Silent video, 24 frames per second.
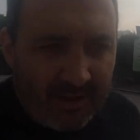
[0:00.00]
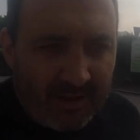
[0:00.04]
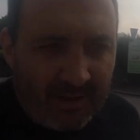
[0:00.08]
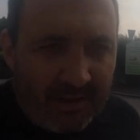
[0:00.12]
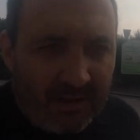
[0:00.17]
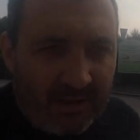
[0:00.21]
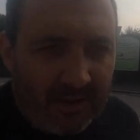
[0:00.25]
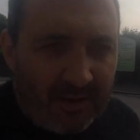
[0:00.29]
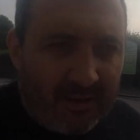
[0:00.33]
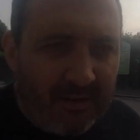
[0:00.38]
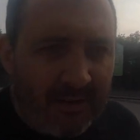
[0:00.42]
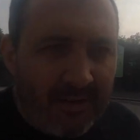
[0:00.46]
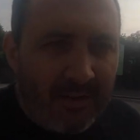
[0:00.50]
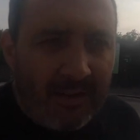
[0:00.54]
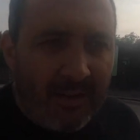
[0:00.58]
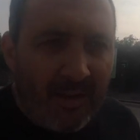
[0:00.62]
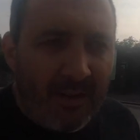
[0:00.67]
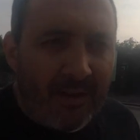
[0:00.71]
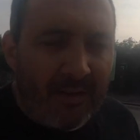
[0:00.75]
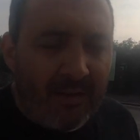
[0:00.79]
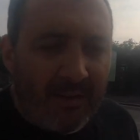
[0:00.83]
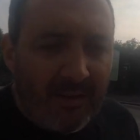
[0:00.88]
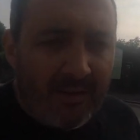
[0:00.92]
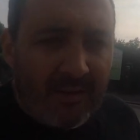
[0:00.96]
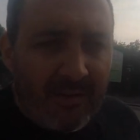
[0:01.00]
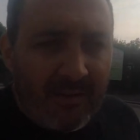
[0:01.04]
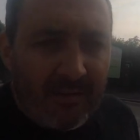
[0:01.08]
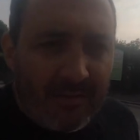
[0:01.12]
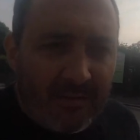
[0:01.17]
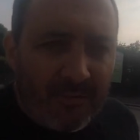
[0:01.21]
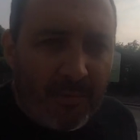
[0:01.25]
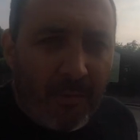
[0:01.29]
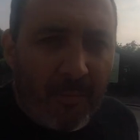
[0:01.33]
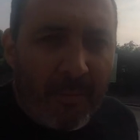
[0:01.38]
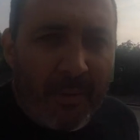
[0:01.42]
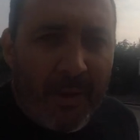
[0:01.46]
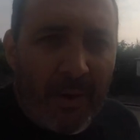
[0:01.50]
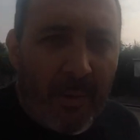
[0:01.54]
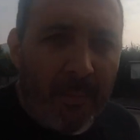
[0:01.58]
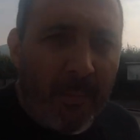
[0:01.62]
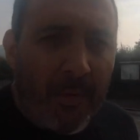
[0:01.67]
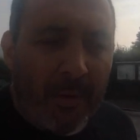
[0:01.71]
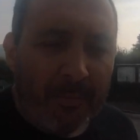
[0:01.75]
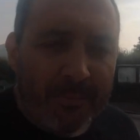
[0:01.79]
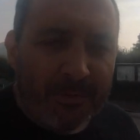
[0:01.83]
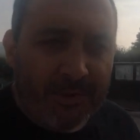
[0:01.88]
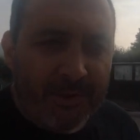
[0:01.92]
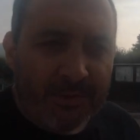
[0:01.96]
uh, sort of better
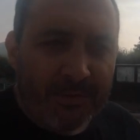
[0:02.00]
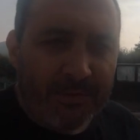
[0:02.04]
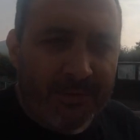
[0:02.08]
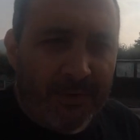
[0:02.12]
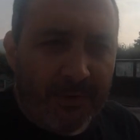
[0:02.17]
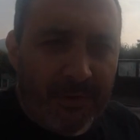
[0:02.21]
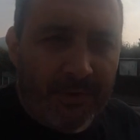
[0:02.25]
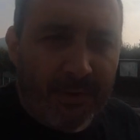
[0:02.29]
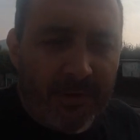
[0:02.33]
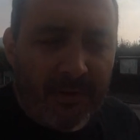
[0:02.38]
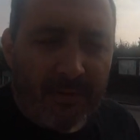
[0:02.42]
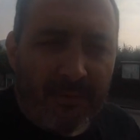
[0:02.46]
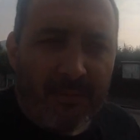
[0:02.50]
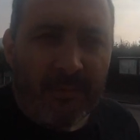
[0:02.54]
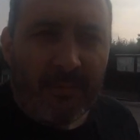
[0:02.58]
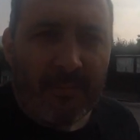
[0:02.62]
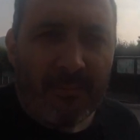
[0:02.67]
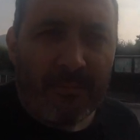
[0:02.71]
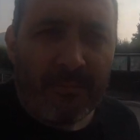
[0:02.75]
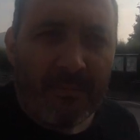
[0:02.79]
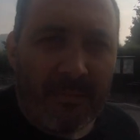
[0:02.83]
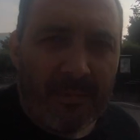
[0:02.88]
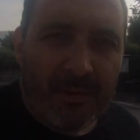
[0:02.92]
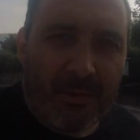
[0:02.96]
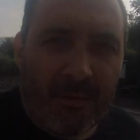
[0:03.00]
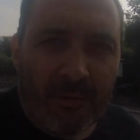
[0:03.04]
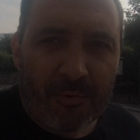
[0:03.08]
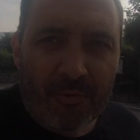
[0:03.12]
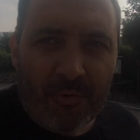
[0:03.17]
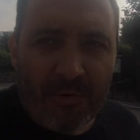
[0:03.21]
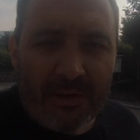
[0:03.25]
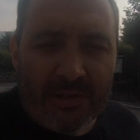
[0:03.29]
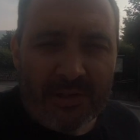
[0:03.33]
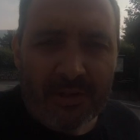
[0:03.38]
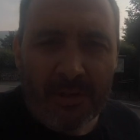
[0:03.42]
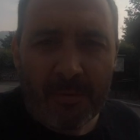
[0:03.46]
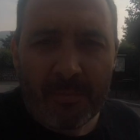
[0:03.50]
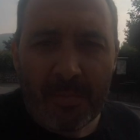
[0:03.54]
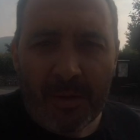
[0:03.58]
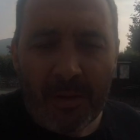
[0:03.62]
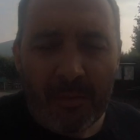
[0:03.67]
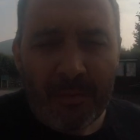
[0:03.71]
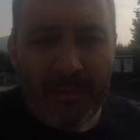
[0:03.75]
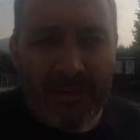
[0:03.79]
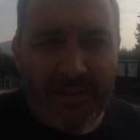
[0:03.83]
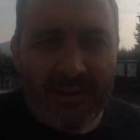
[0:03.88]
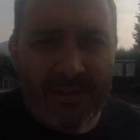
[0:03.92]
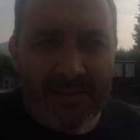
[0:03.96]
pub just for you know traditional
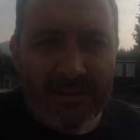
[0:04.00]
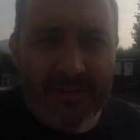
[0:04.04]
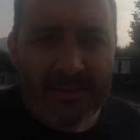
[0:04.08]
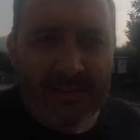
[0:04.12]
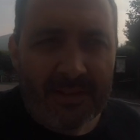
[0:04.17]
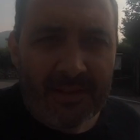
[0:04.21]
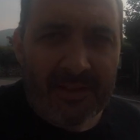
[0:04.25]
pub eels.